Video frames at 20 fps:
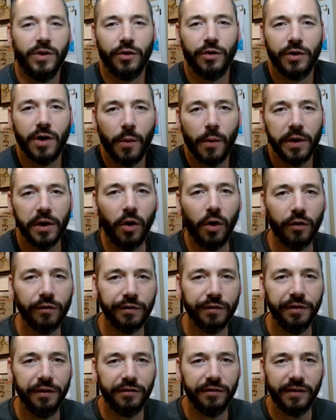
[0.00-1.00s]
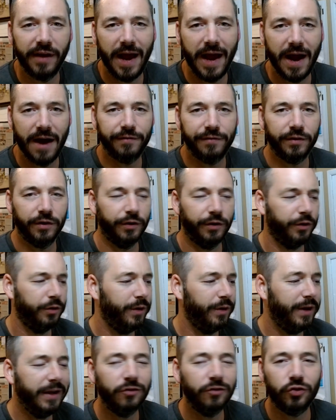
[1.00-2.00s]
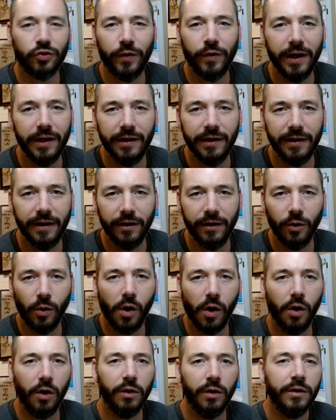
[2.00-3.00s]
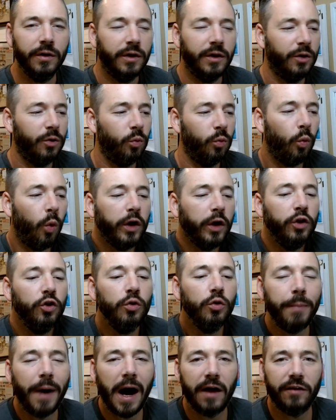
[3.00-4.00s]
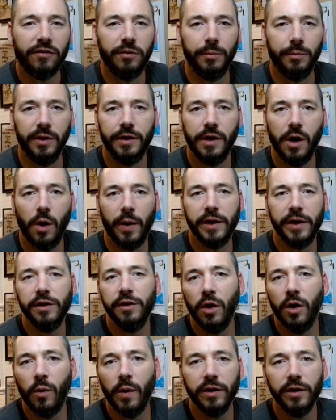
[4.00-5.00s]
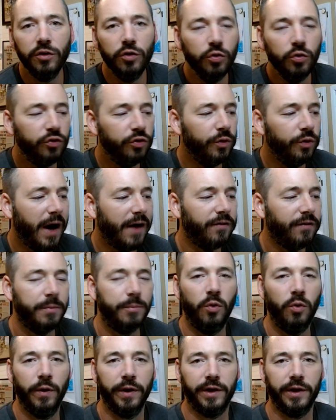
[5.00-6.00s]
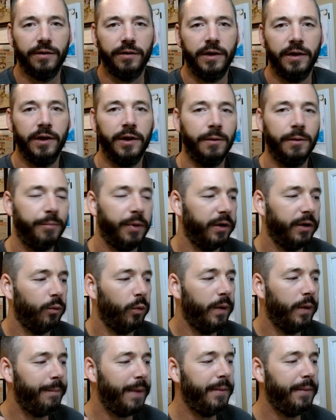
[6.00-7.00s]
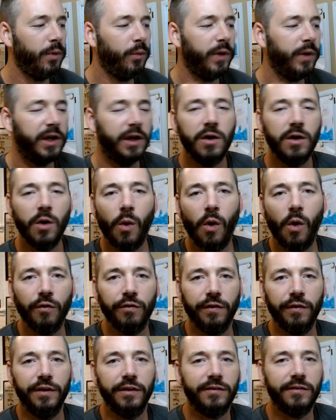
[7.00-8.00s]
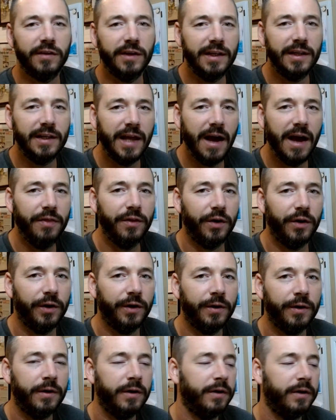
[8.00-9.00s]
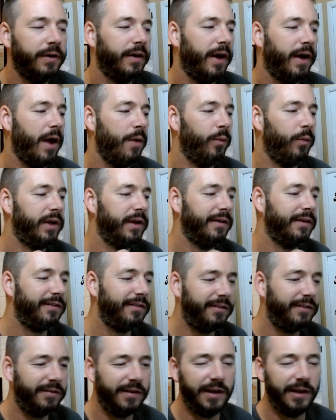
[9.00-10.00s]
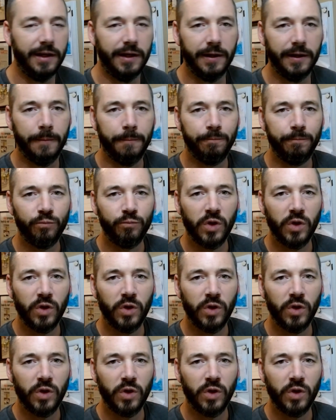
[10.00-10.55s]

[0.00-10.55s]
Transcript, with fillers: you're going over this after. You didn't trade it at all. What do you possibly know? And you know what? You do have a point. But we, maybe we could go over this together and we can see